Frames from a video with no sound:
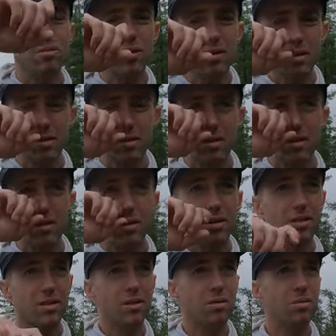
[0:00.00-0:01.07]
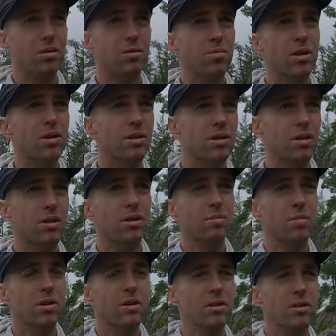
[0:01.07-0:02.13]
but I think it was a bear and a cub.